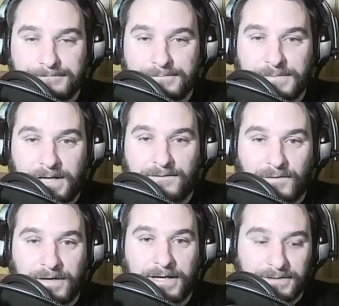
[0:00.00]
That
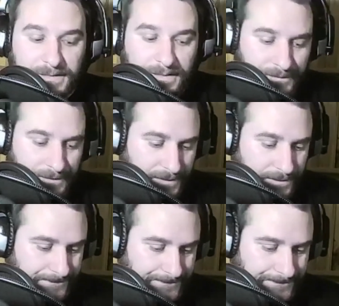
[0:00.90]
49ers defense.
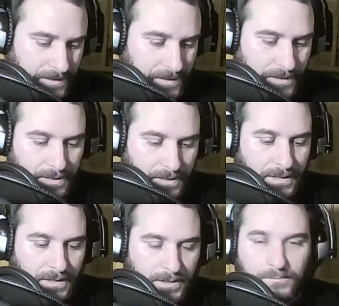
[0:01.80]

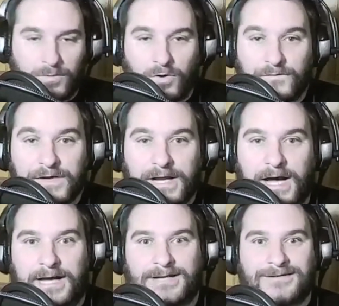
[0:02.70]
Moving
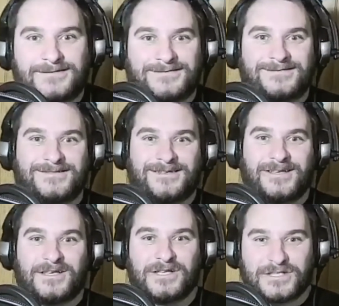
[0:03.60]
on
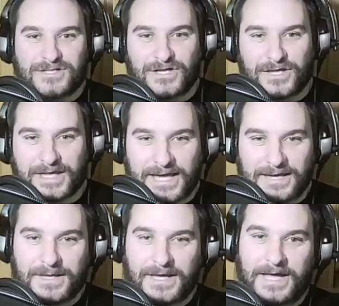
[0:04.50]
to the
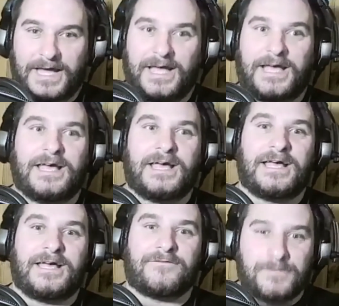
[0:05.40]
game that
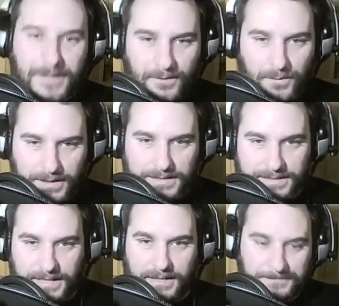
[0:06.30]
everybody wanted to
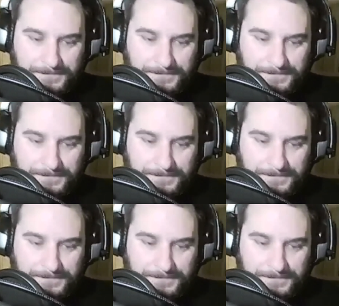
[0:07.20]
see.